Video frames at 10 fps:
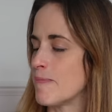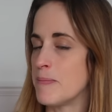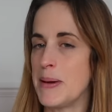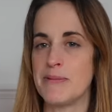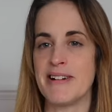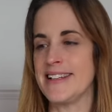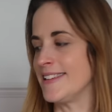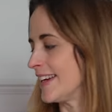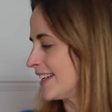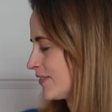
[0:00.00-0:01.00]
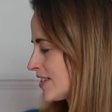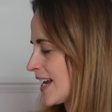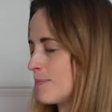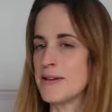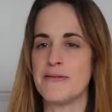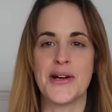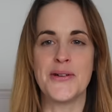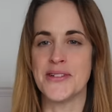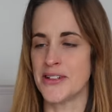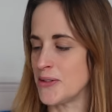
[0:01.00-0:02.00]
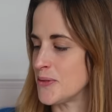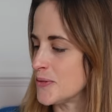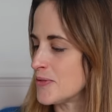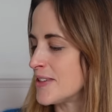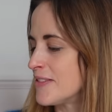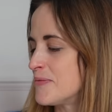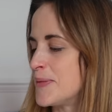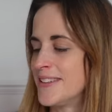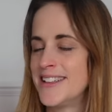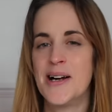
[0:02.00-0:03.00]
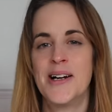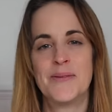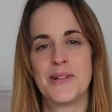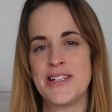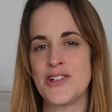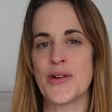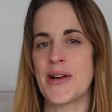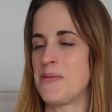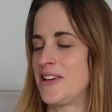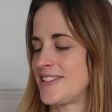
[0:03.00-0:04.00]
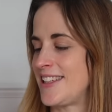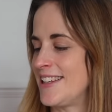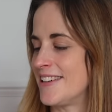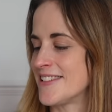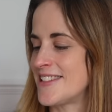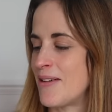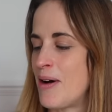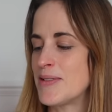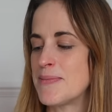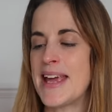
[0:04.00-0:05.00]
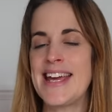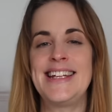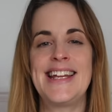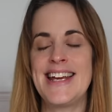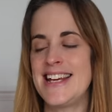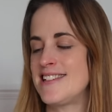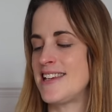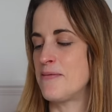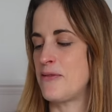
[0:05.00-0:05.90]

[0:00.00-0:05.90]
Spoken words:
remember anything and having to get my phone and Google stuff. But we'll enjoy it whilst it lasts. So I was making the Easy and